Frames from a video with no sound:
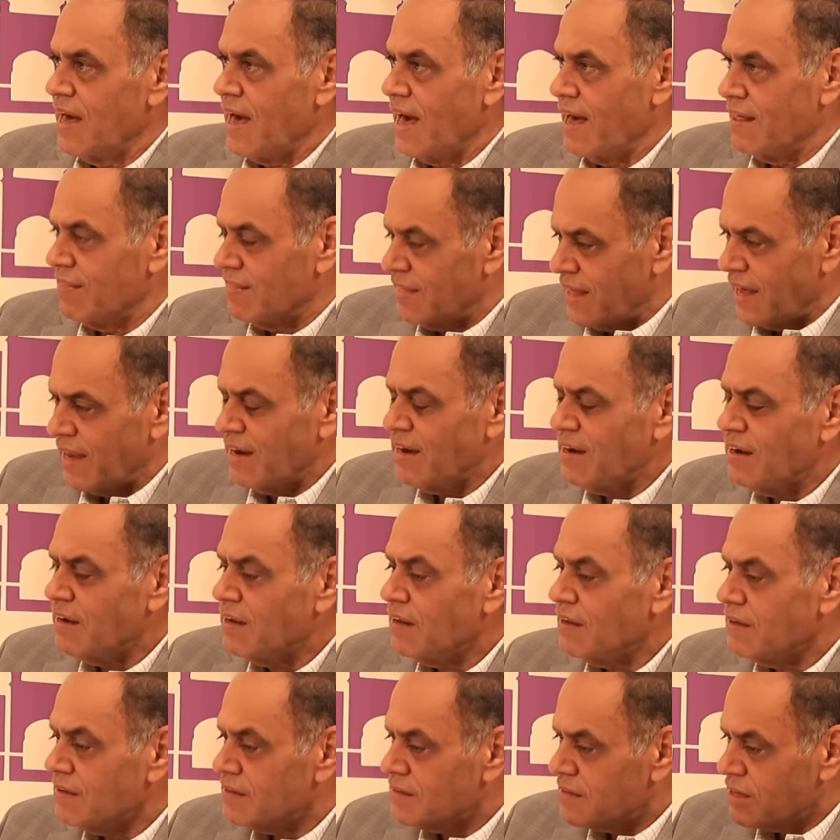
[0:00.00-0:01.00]
And then
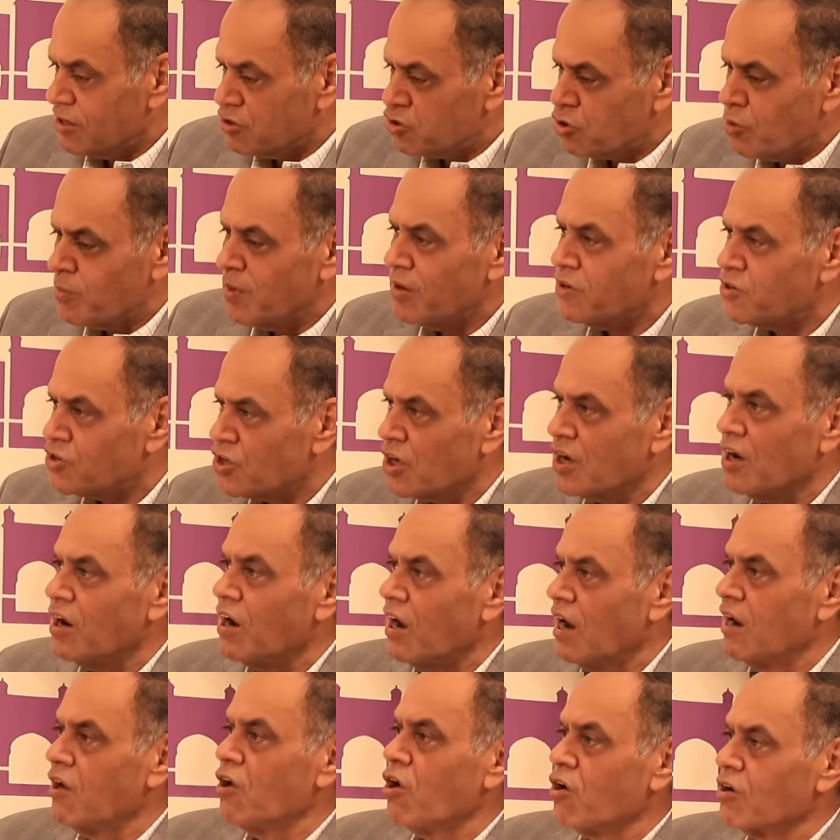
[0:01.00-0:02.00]
there should be a
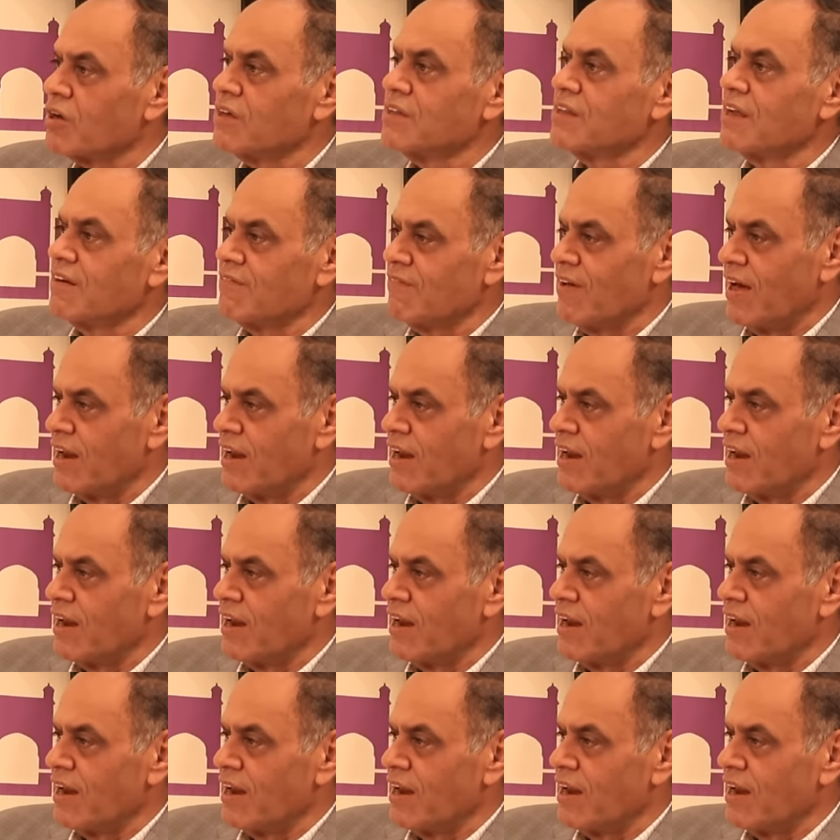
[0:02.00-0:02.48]
trigger unlocking that